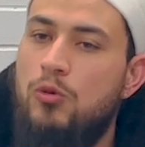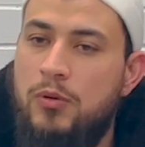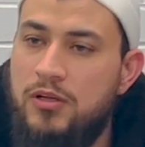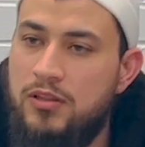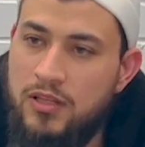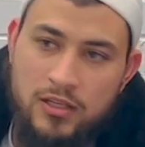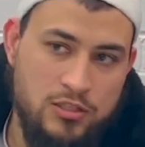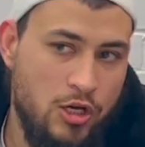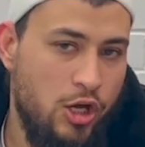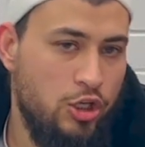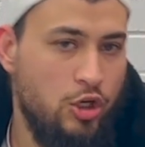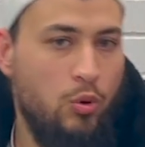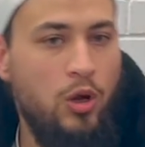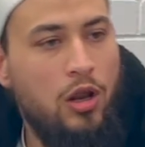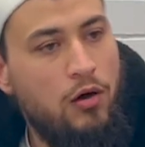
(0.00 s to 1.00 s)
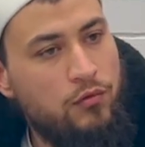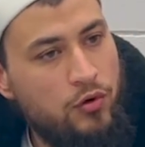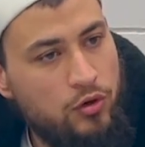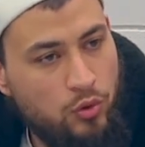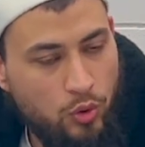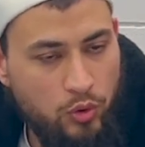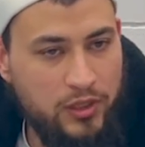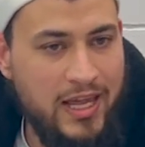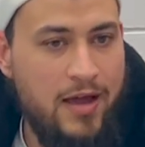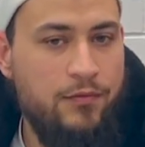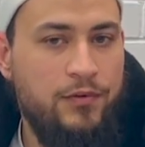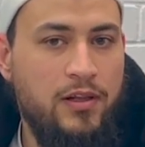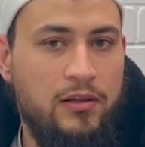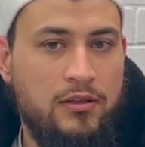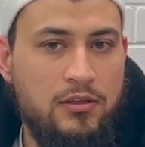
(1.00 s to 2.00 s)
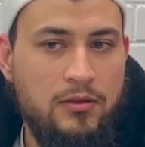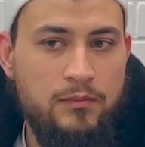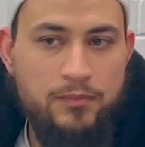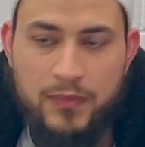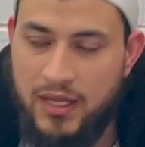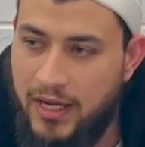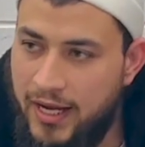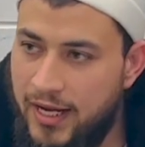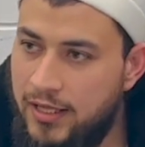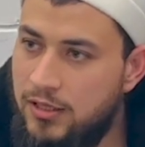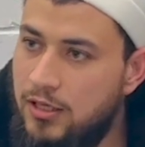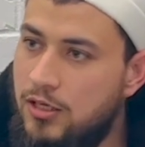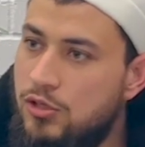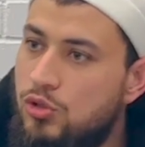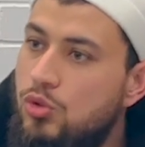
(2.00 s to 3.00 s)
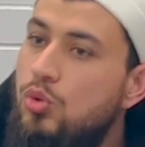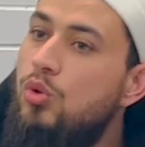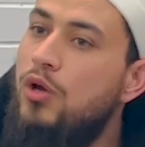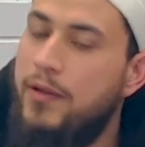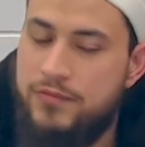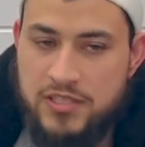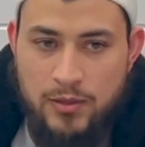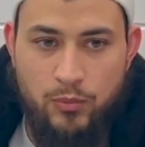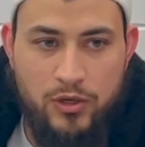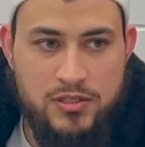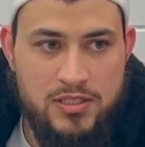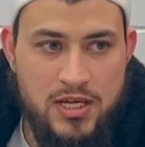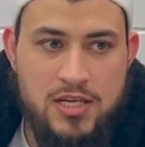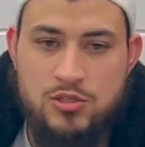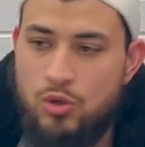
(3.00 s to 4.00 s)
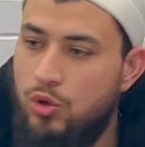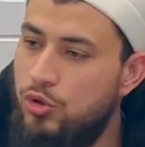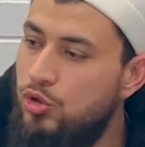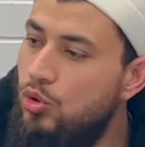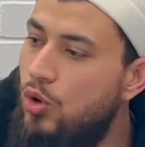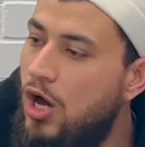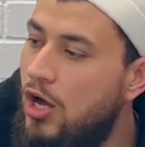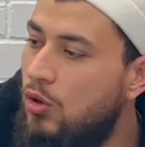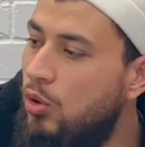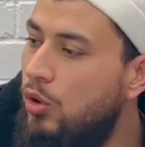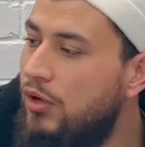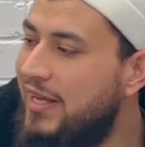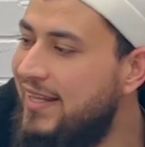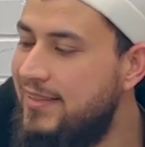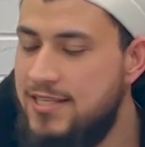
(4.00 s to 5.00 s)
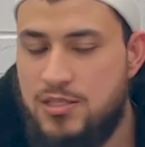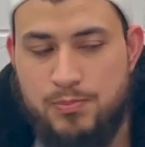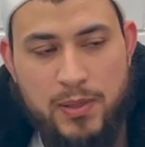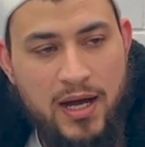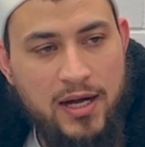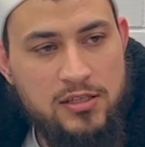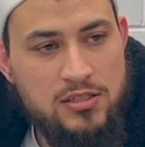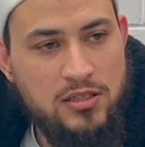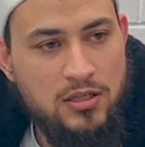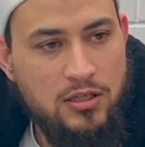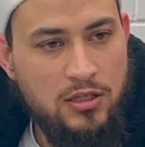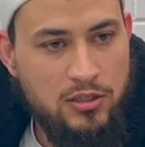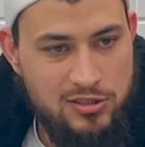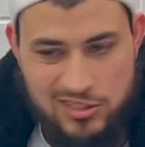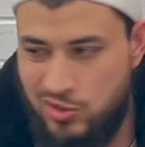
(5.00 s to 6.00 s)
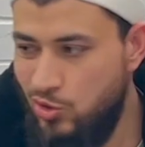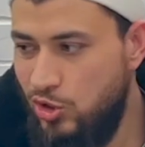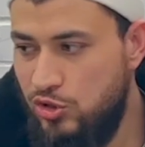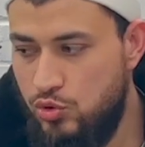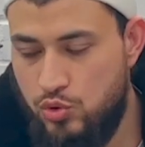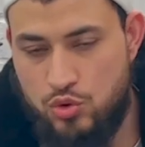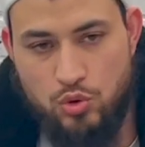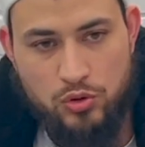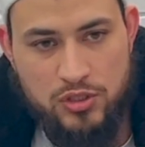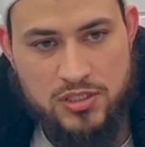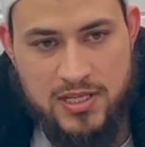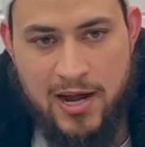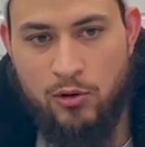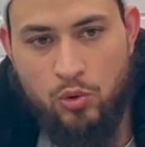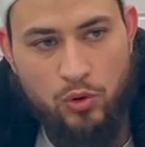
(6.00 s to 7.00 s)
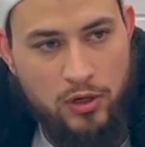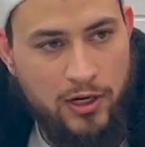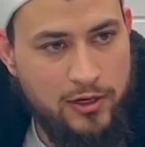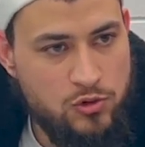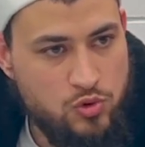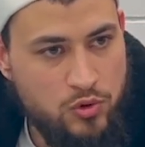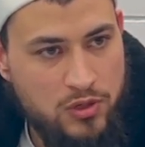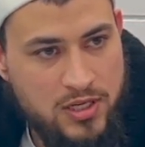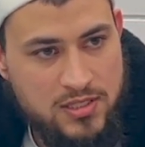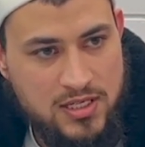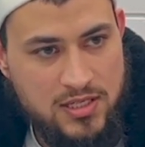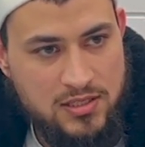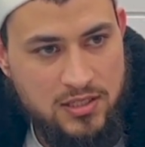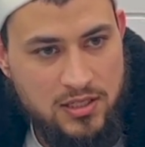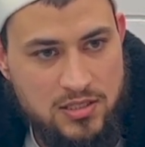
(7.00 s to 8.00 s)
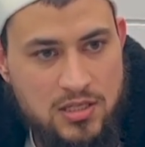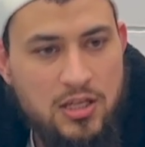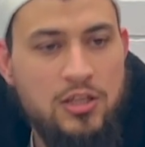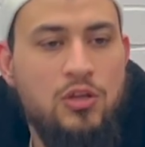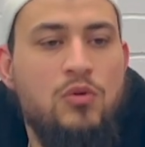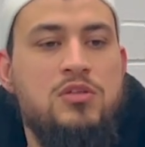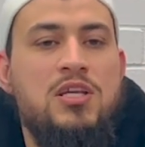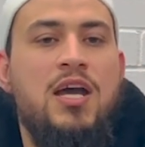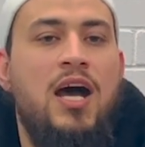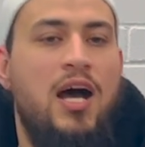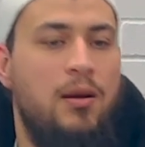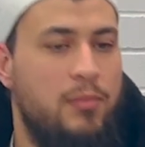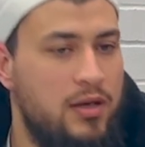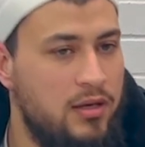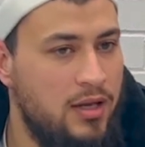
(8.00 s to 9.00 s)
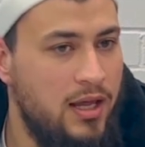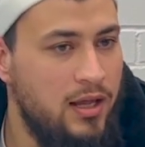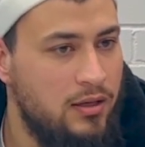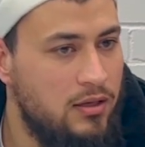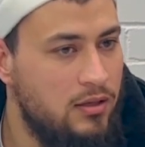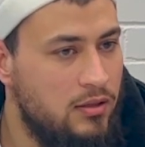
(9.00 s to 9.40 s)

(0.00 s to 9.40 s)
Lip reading: many things. You will avoid all that filth. And then if someone says, oh, you are wrong in this part, so you need to sort this out. Quran and Sunnah says this, you will say, Amanna,